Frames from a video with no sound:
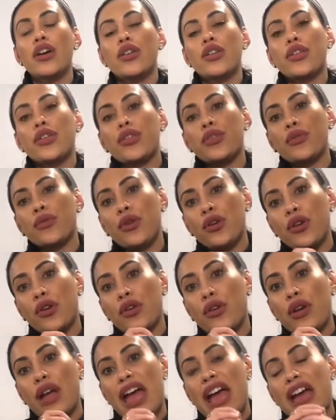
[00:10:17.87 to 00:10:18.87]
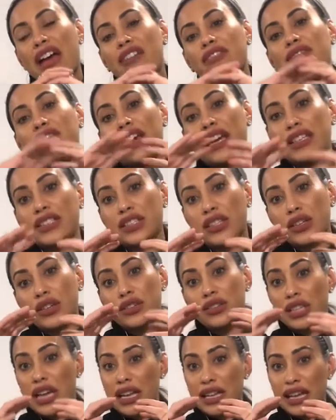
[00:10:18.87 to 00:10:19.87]
through a
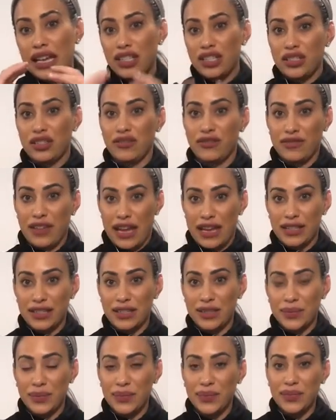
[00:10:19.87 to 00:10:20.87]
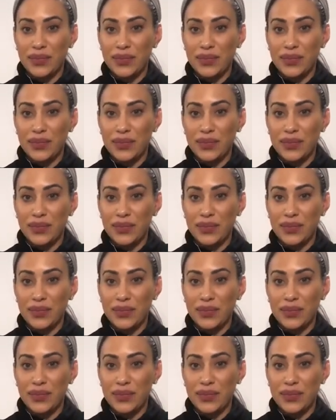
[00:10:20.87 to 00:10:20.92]
vasodilation effect.